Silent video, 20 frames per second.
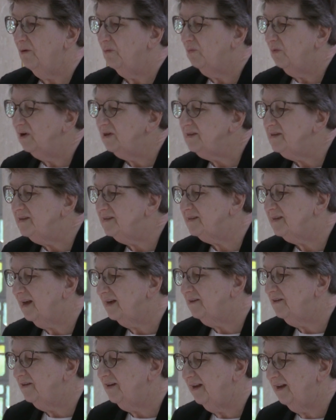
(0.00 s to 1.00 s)
One
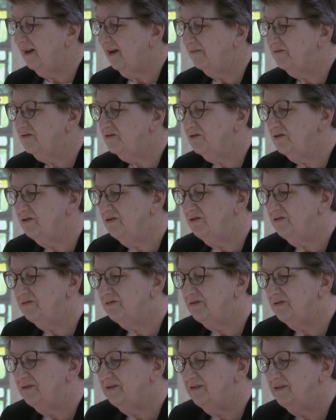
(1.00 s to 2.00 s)
Saturday
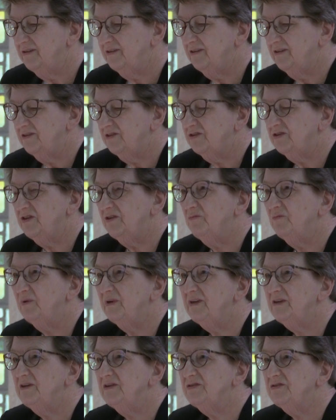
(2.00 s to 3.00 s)
afternoon, she
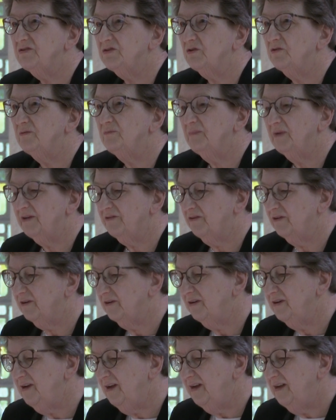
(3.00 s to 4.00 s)
witnessed her
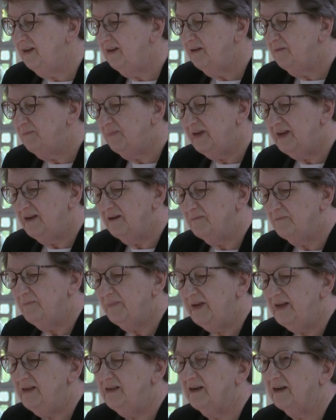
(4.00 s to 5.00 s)
mother being
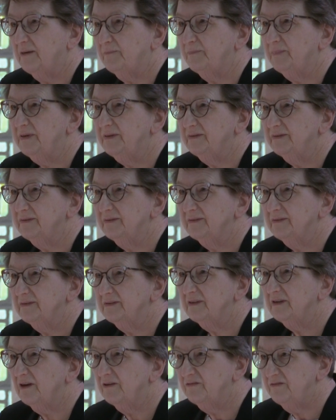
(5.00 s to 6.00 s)
beat up,
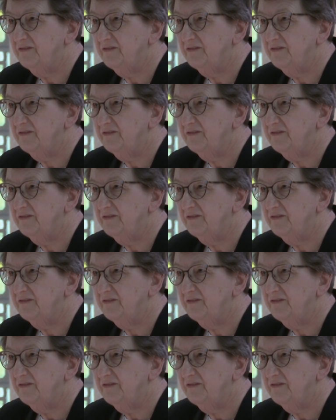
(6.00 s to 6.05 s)
a